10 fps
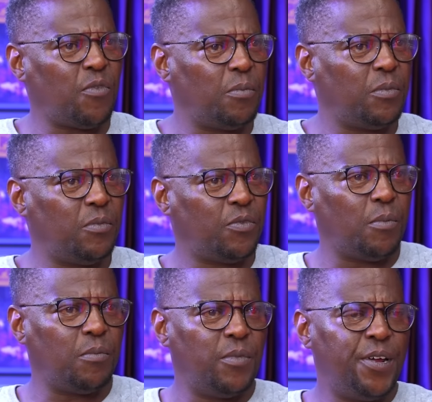
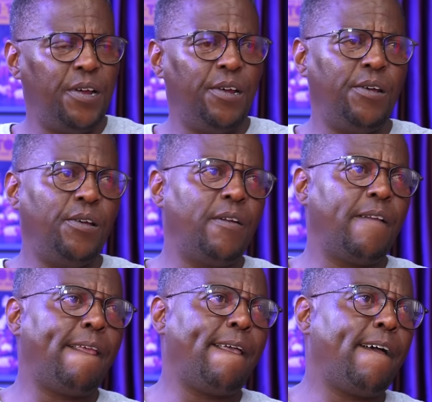from
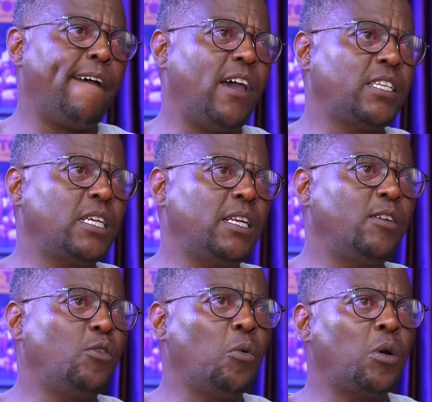I certainly
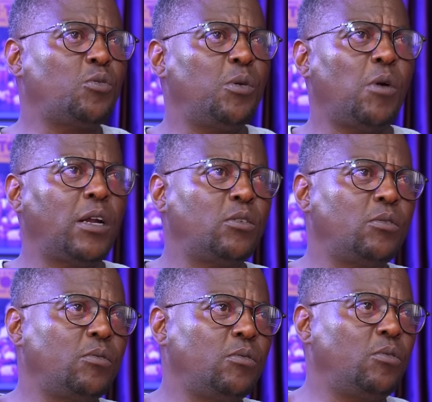don't want to be
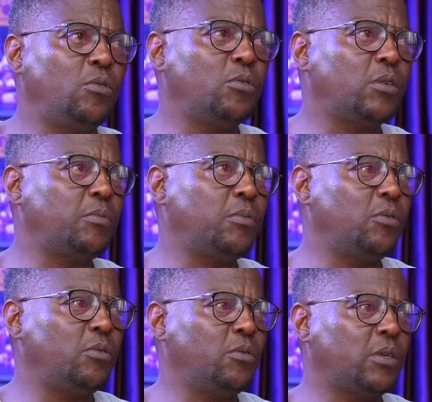one who
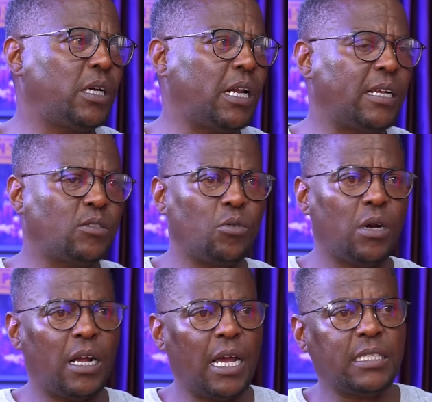regrets or
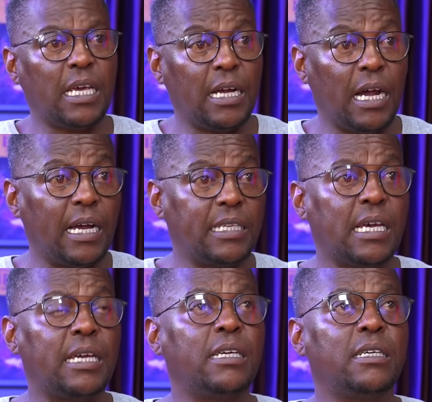
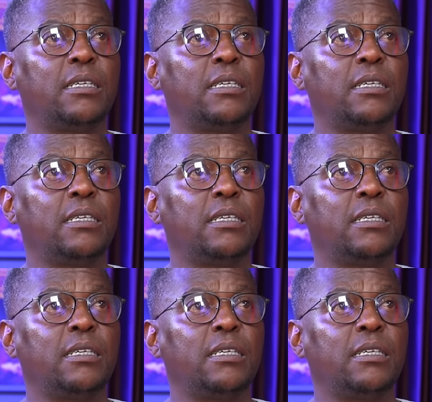akaitsaing.